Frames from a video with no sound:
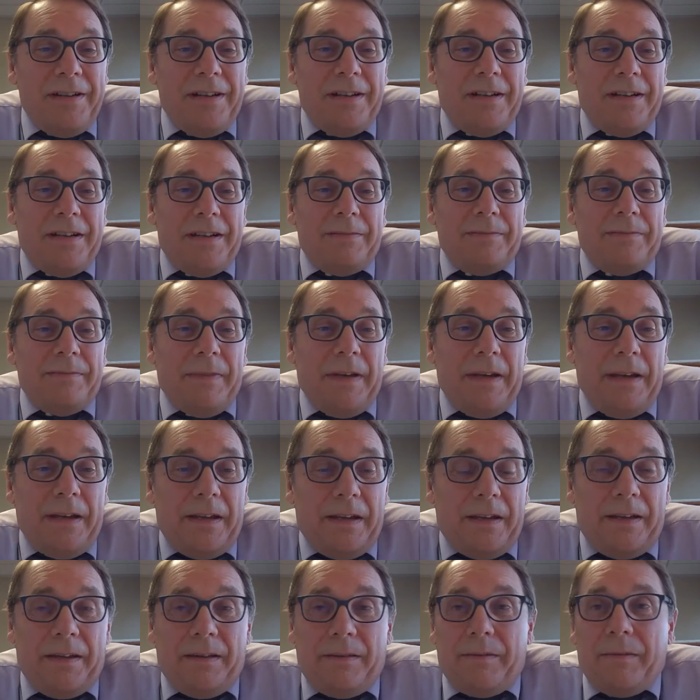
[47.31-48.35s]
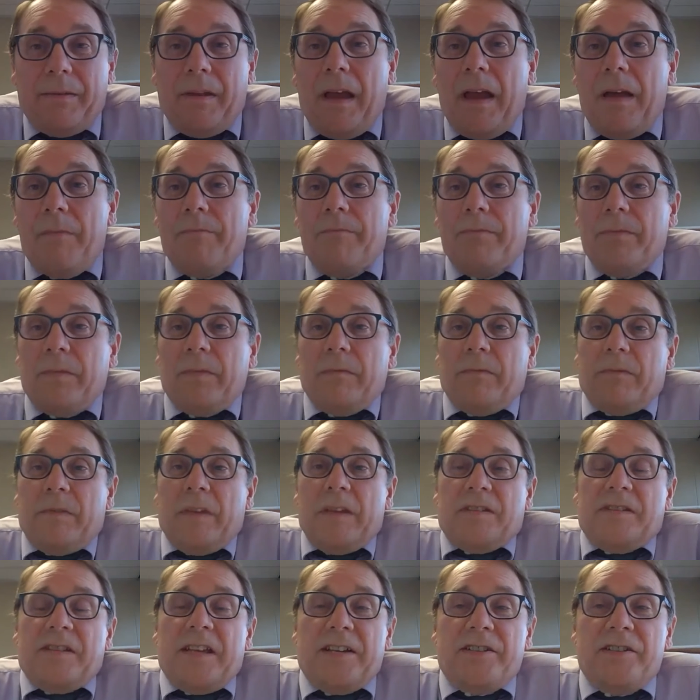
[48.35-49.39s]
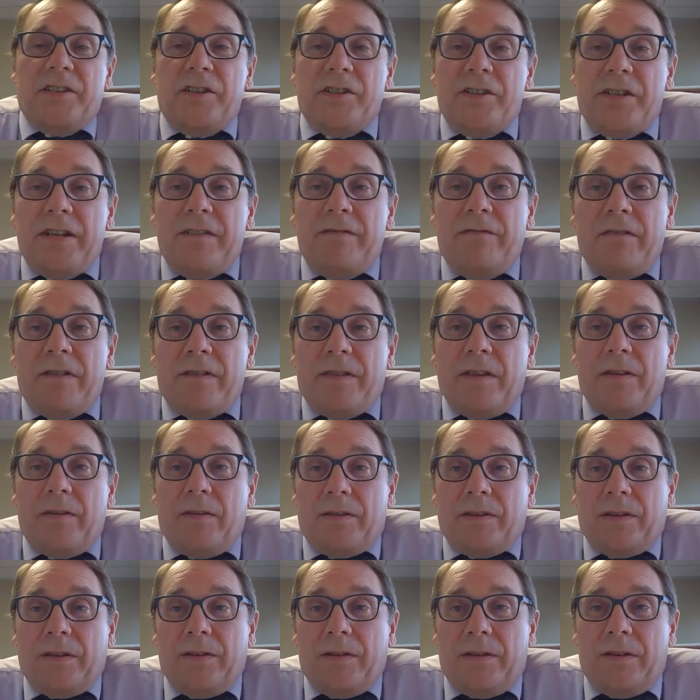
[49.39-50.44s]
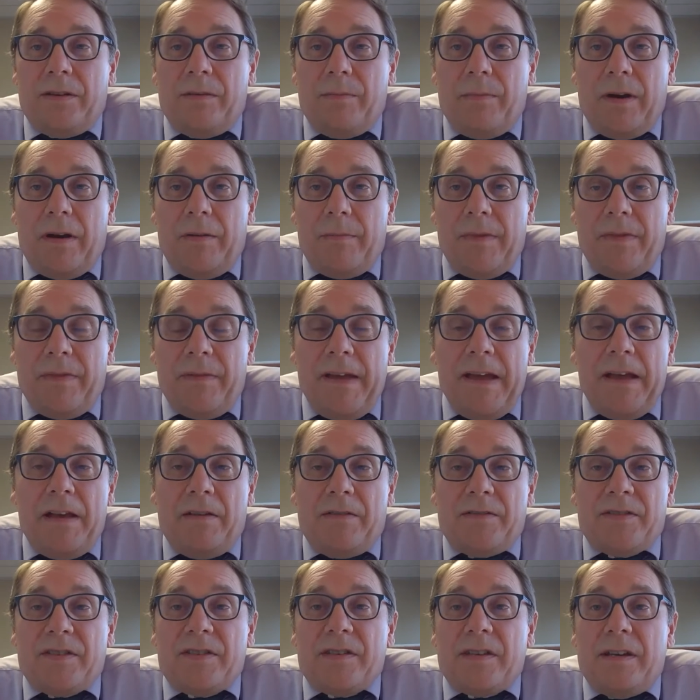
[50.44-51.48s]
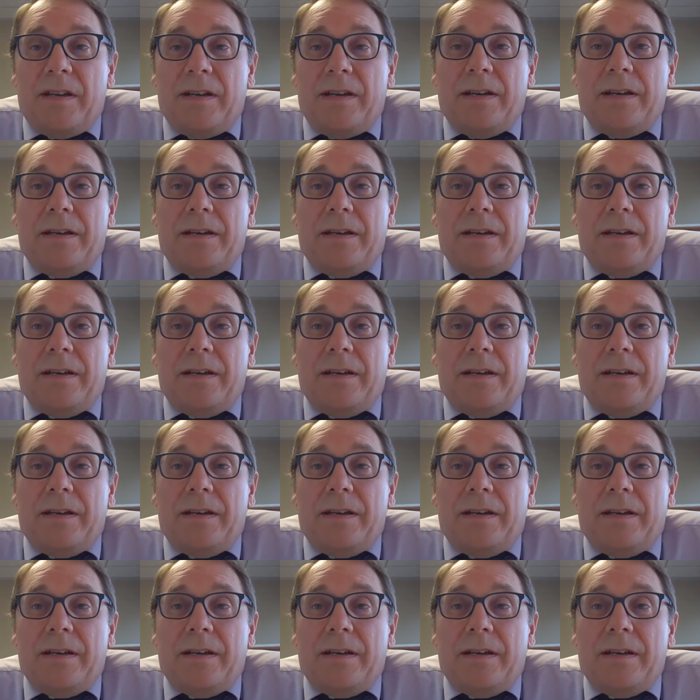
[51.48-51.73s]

and I'm the section chief with the North Dakota Department of Health's